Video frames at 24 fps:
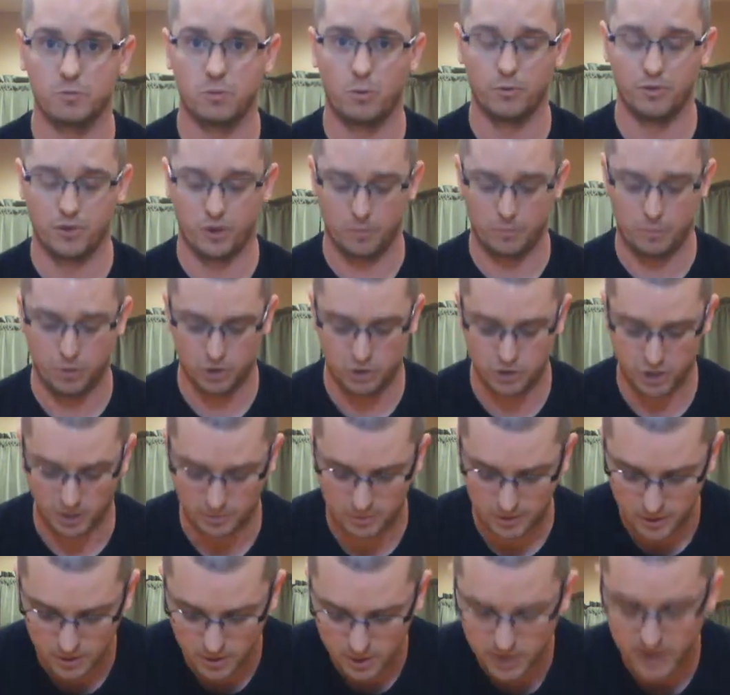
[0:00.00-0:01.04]
with our push-up.
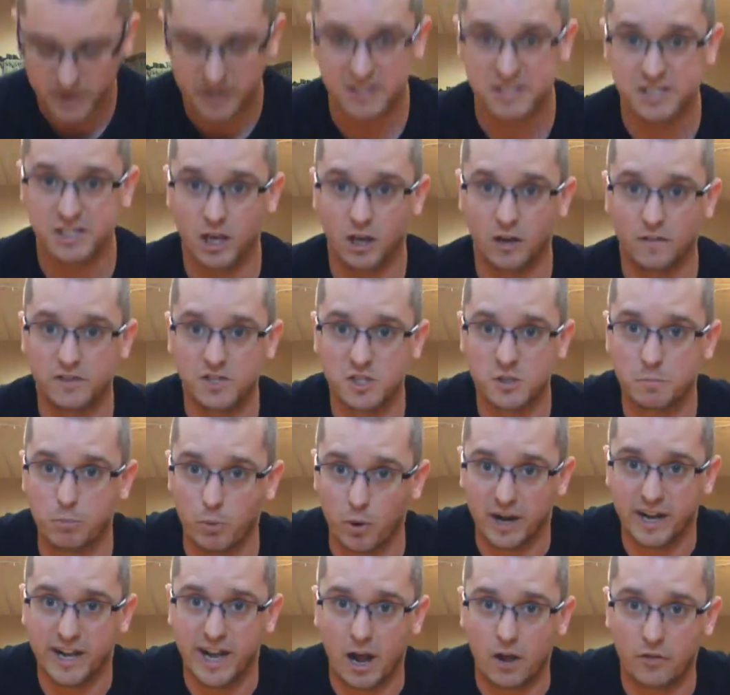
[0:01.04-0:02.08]
Instead of
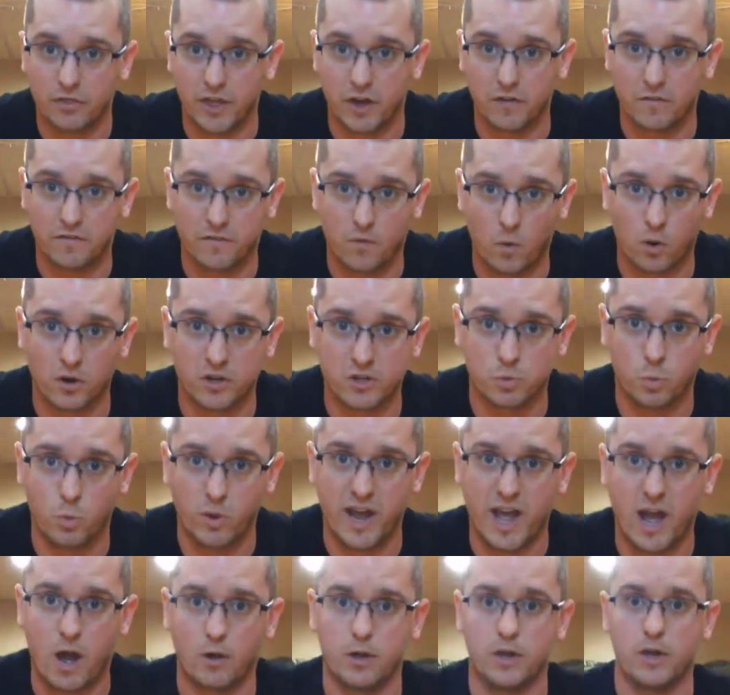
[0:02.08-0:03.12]
spreading out that force way
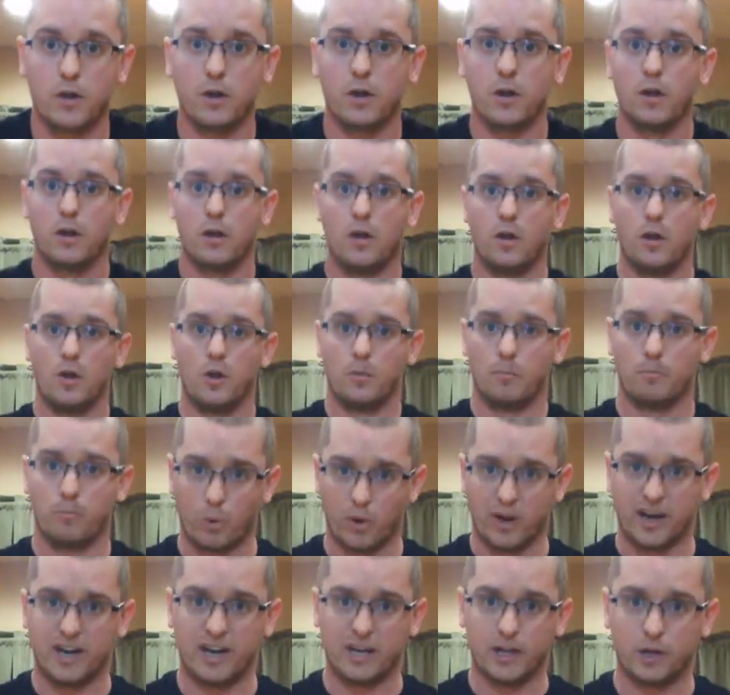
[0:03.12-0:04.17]
out here, bring
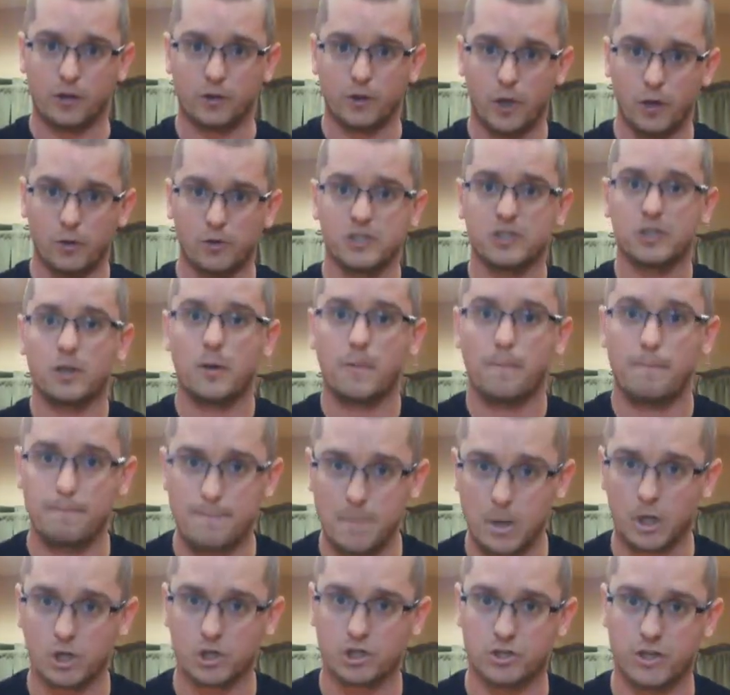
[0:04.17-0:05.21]
it in close,
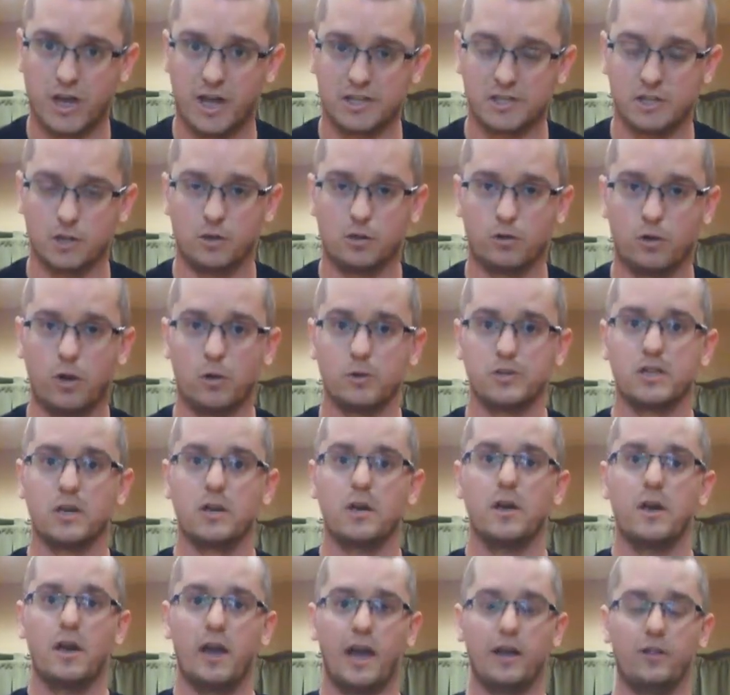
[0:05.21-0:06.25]
push nice and close,
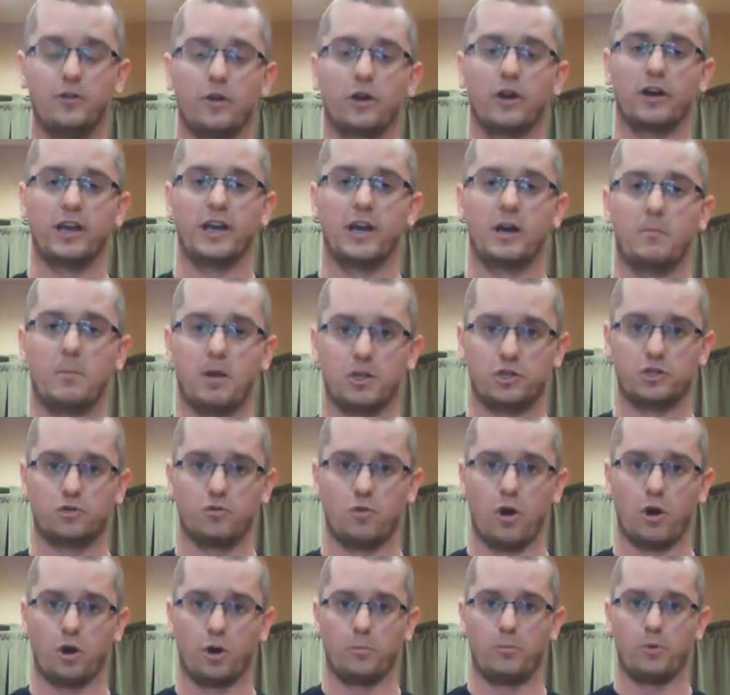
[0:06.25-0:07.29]
and you're gonna get a much
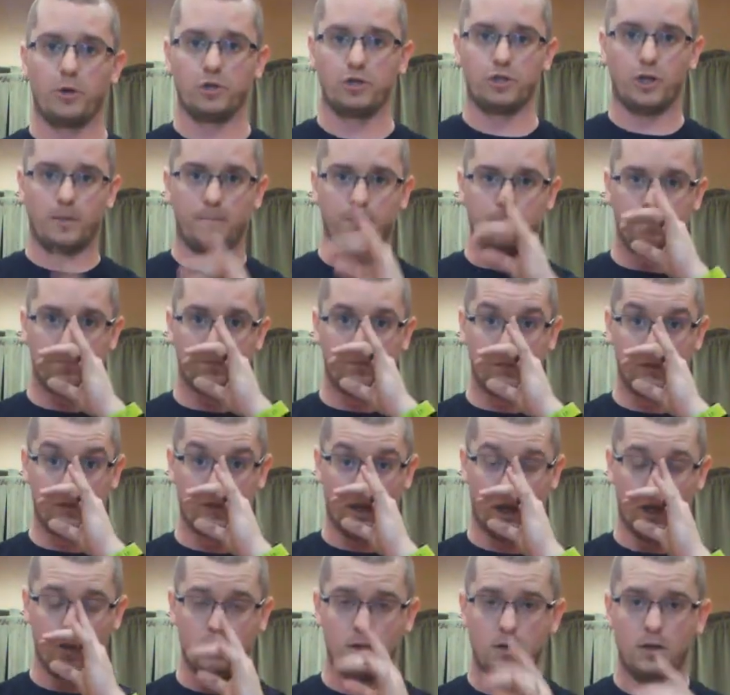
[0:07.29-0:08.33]
stronger push-up,
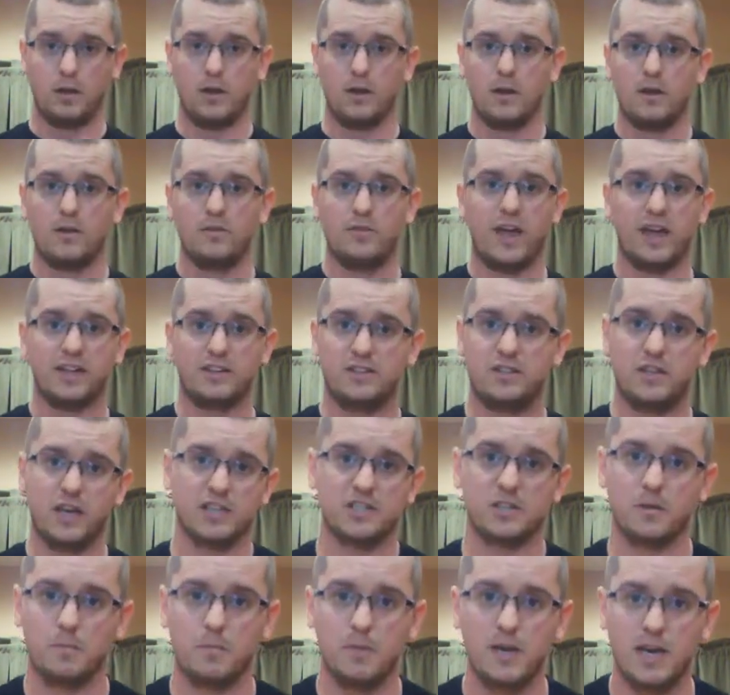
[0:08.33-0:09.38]
okay? That
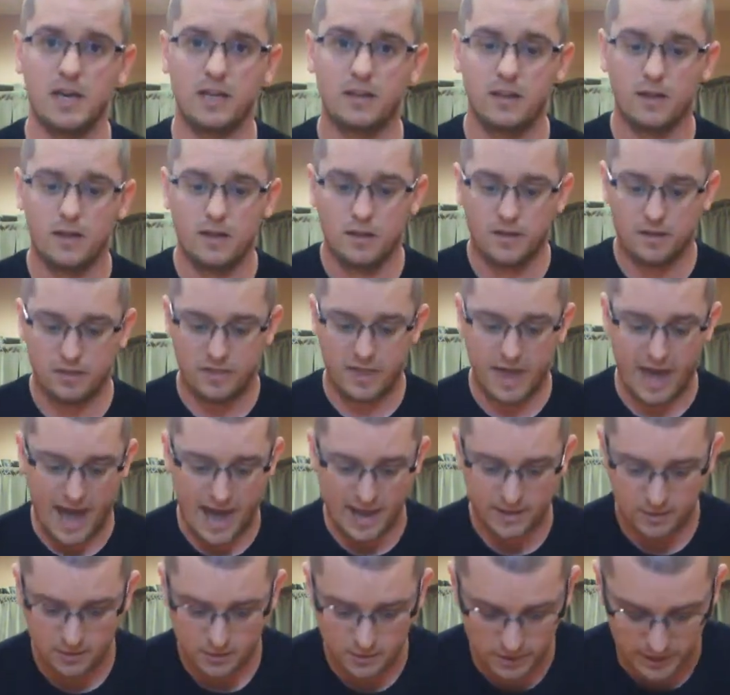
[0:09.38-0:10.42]
doesn't mean
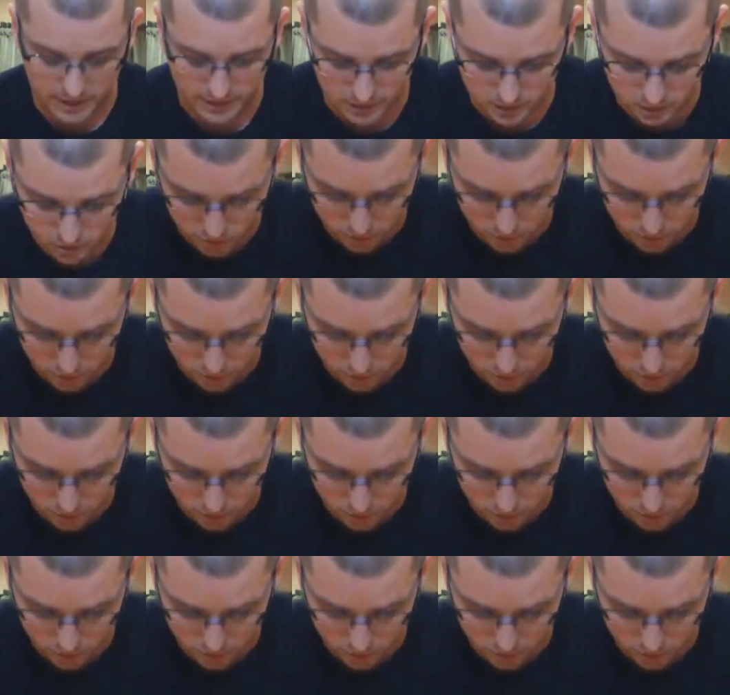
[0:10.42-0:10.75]
that like you're